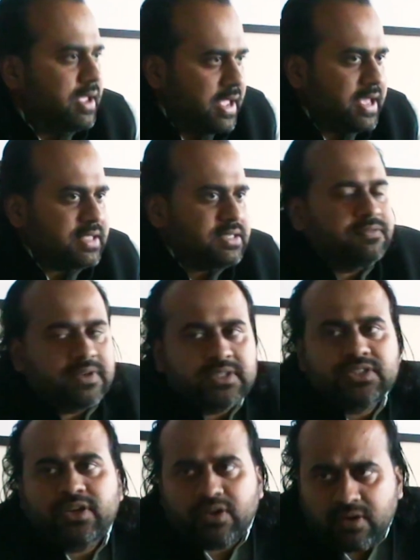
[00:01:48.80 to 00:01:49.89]
A is a
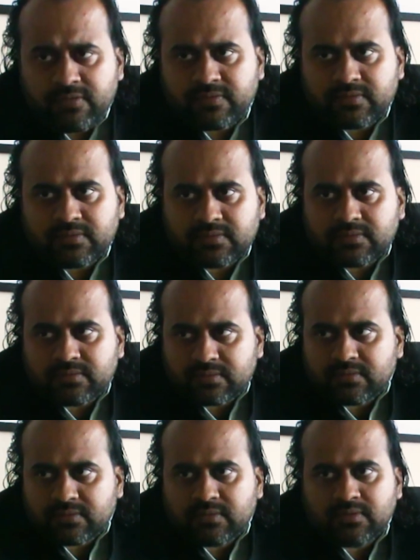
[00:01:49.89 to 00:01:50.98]
function of
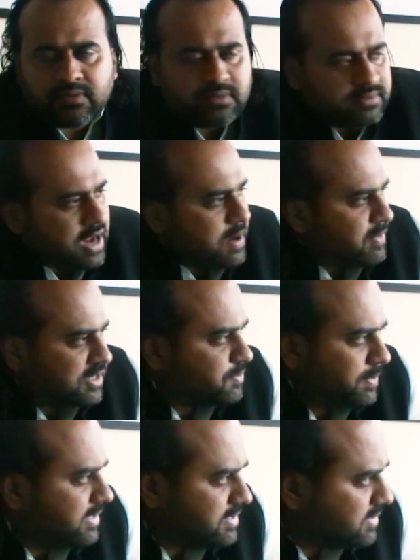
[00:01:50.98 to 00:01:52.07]
time and
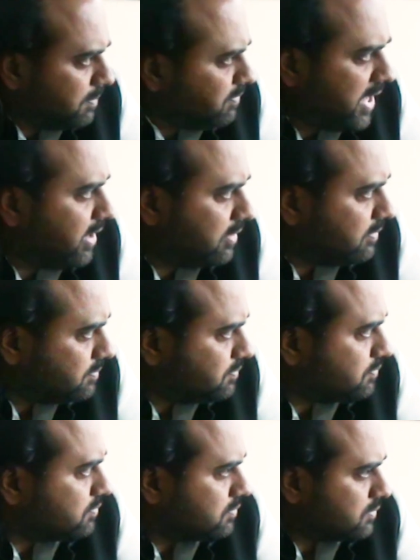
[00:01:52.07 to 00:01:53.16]
space, something.
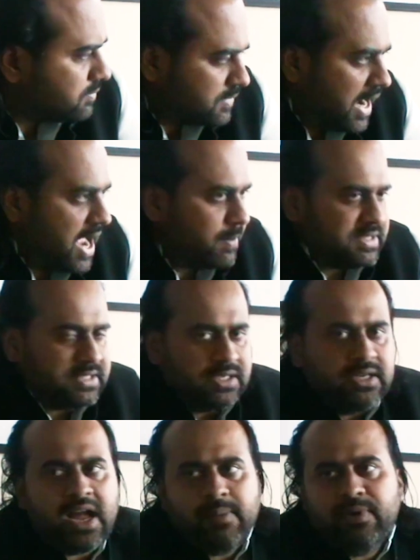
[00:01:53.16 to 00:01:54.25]
I am a
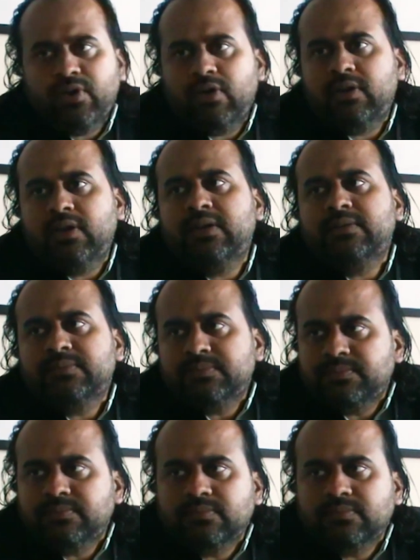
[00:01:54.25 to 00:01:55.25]
son, I am a daughter.